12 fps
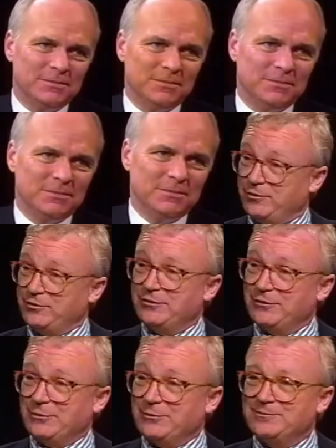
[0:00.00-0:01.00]
Frank
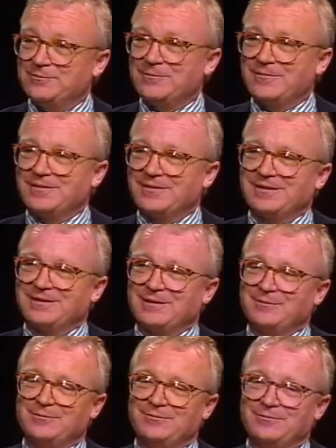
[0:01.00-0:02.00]
Perdue
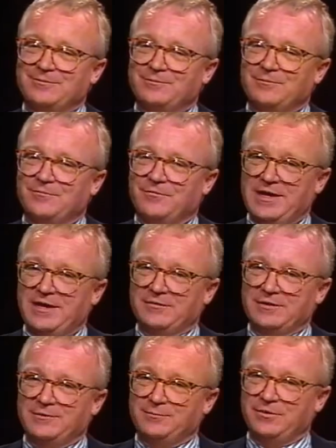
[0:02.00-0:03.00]

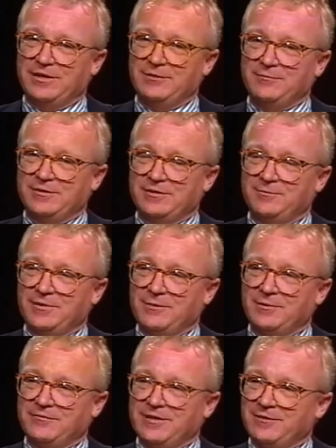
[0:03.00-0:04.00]
filed a complaint with the
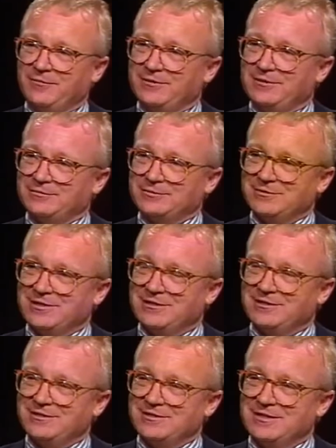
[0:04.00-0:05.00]
Department of Agriculture
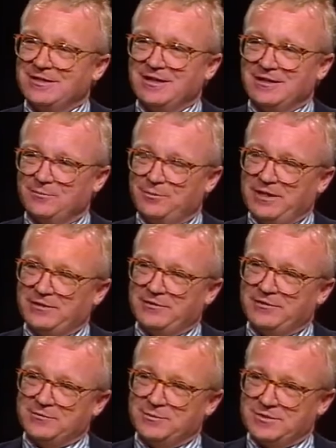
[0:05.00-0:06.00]
that his
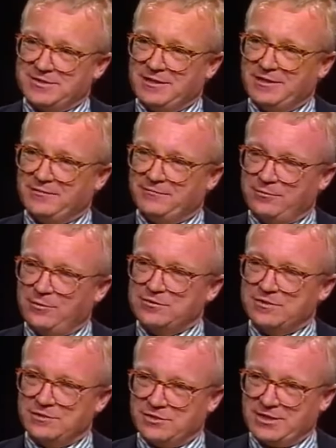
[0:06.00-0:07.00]
competitors were selling
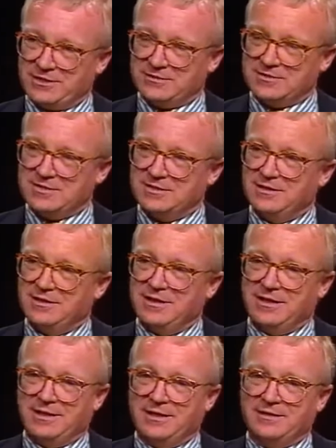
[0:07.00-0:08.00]
frozen chickens
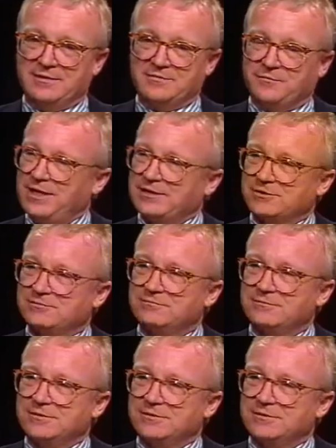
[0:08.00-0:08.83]
as fresh.